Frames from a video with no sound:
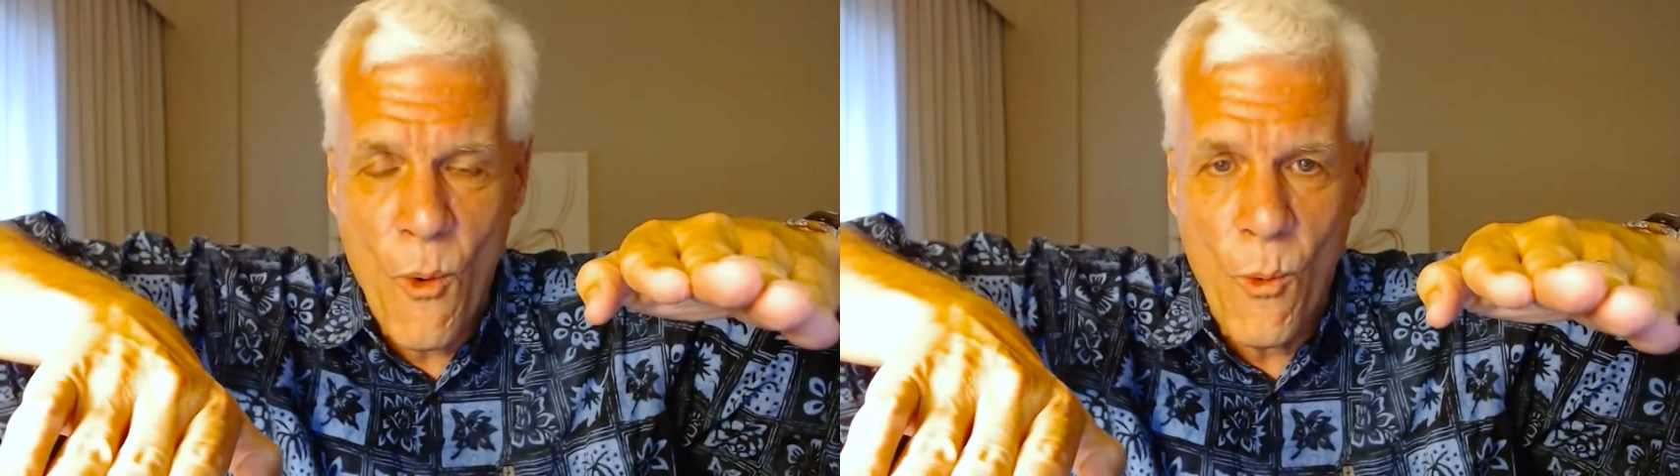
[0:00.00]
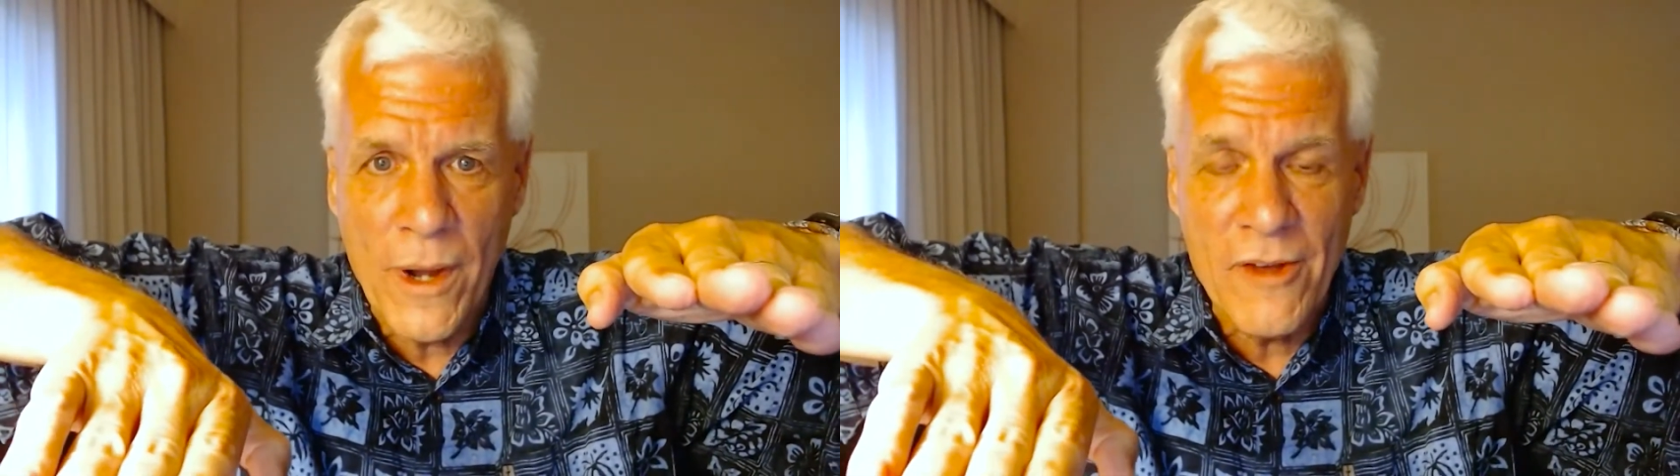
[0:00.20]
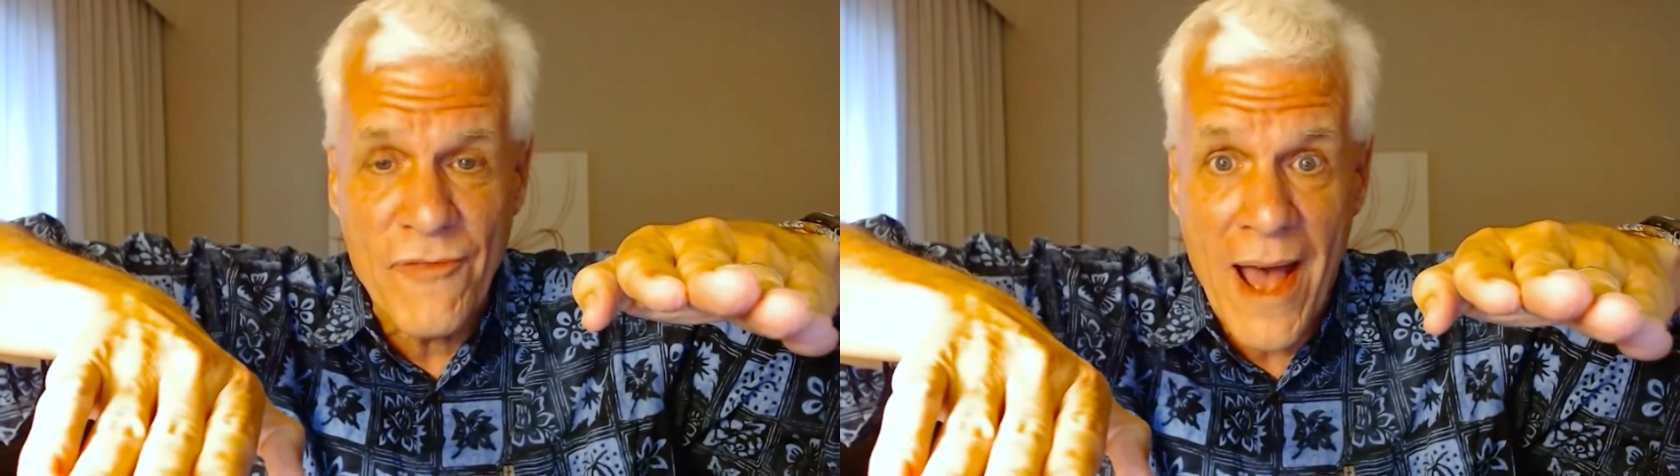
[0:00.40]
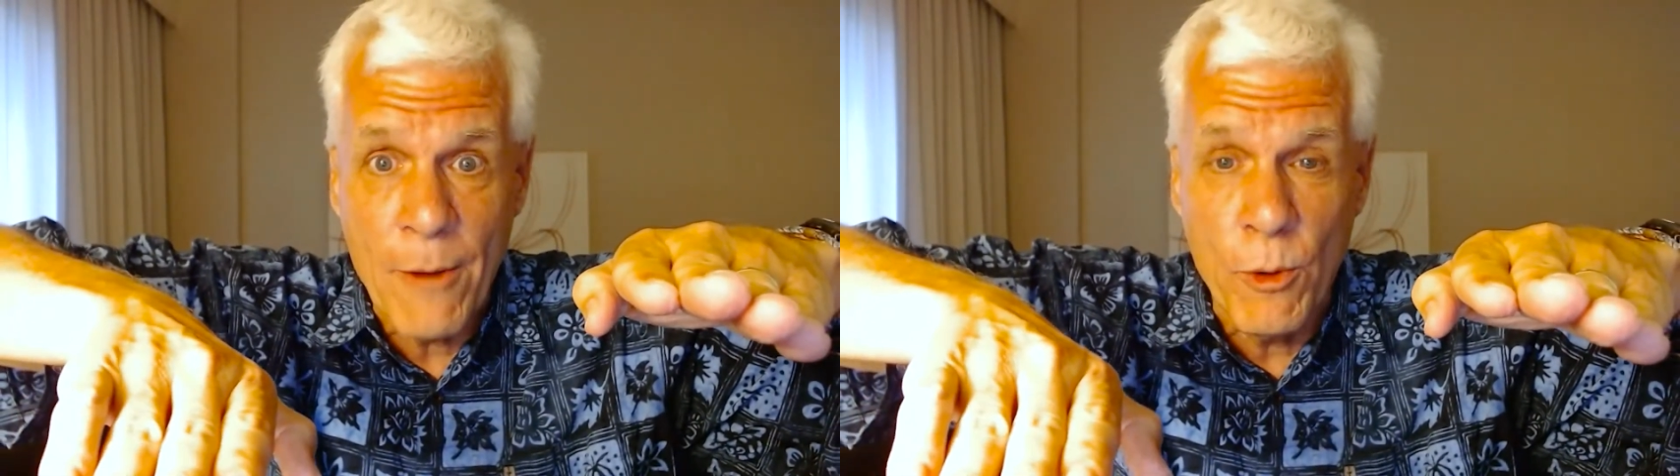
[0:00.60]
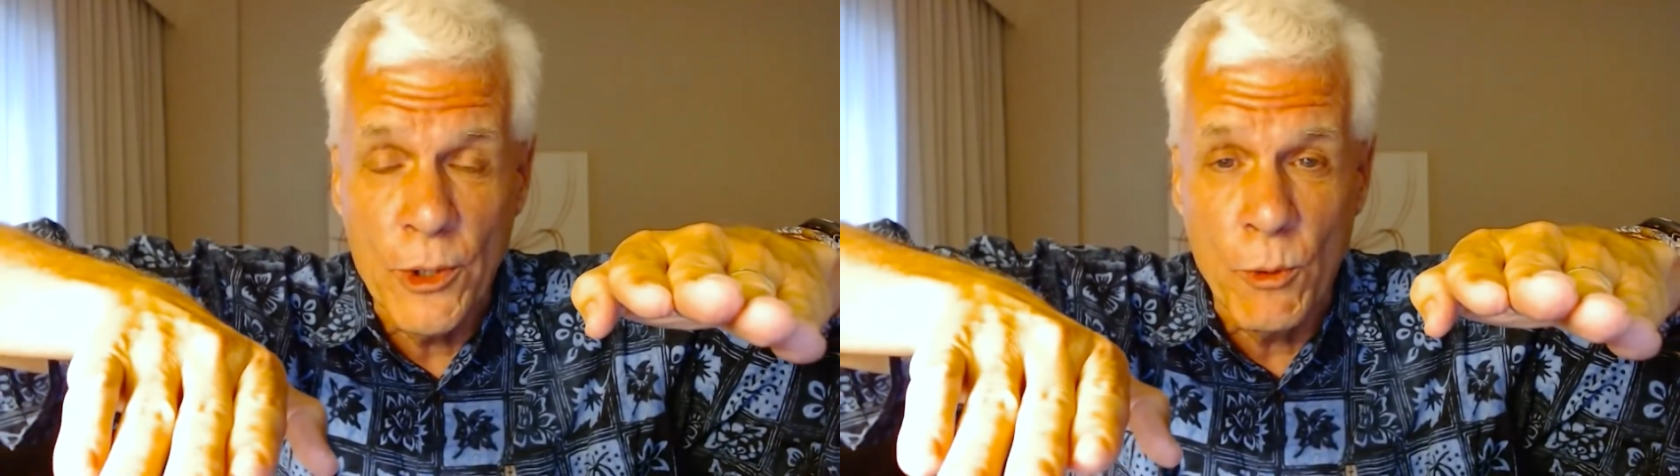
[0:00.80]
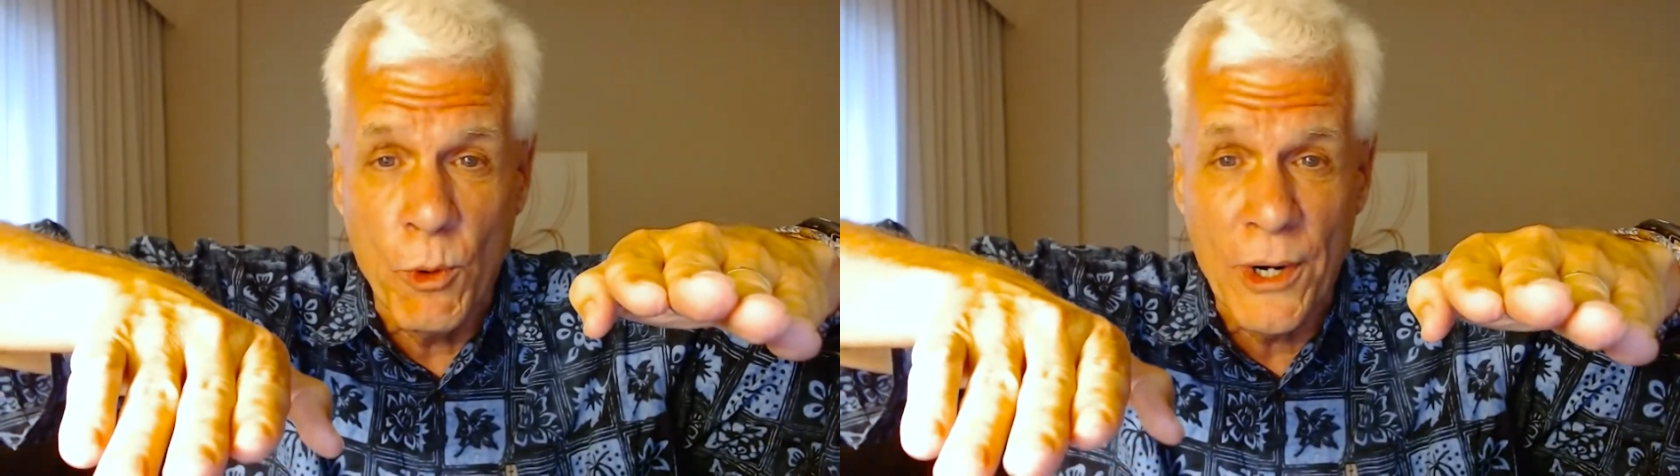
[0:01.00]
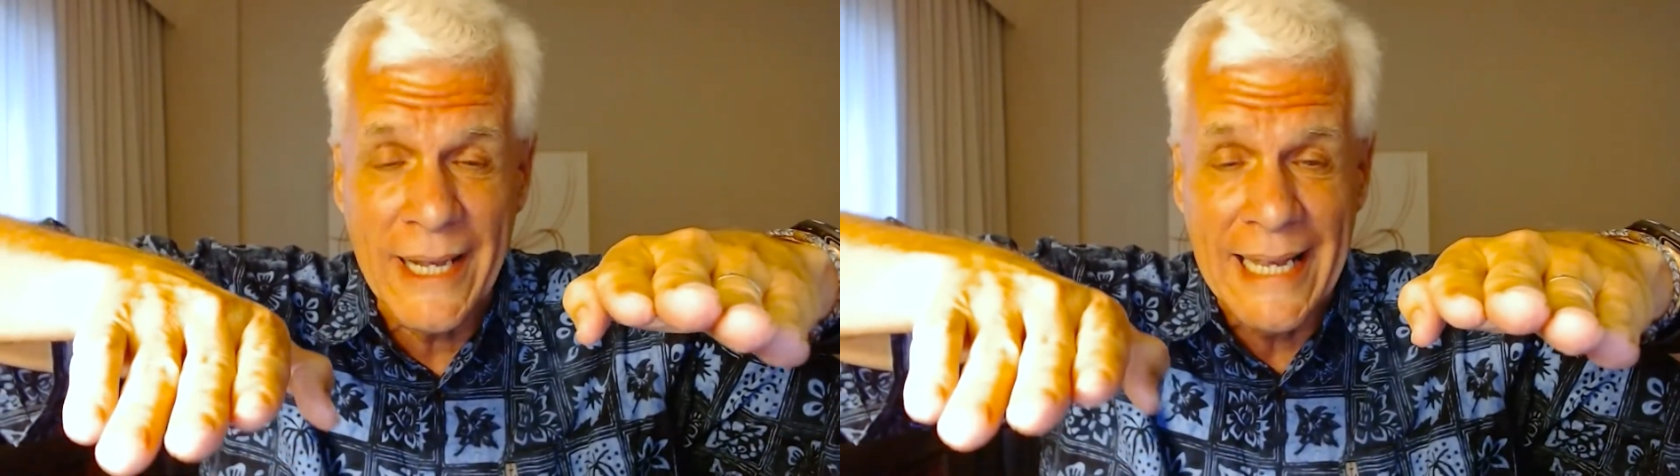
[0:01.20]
what if I were to work